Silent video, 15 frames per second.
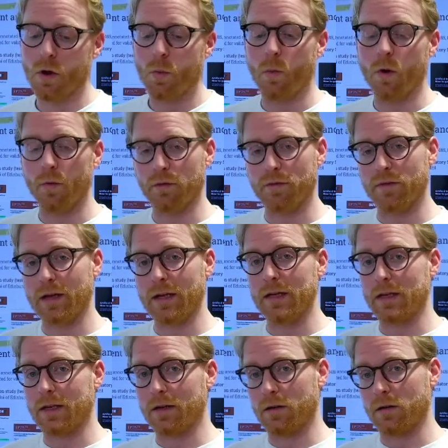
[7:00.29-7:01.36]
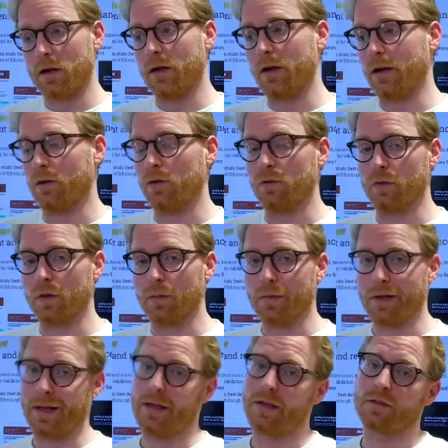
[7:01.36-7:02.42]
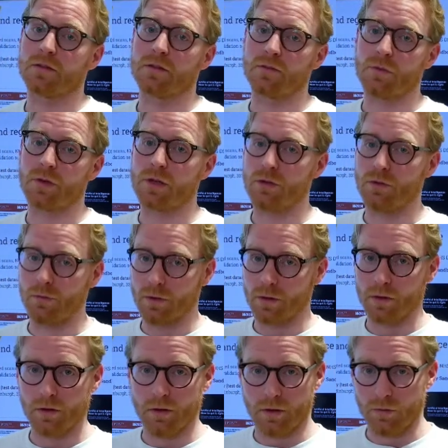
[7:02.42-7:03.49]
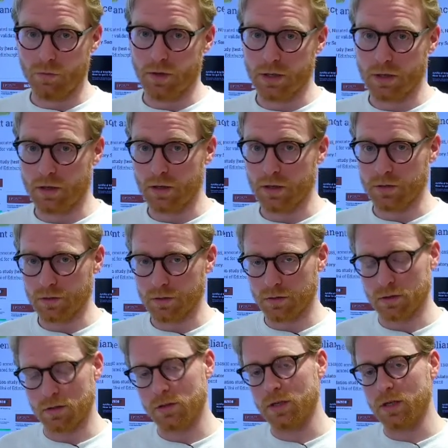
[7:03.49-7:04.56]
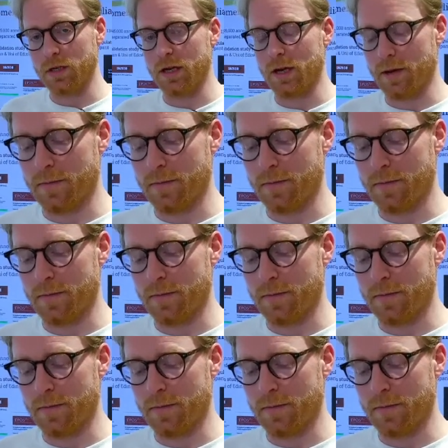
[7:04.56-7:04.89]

where we validated our algorithm against 3 human radiologists to see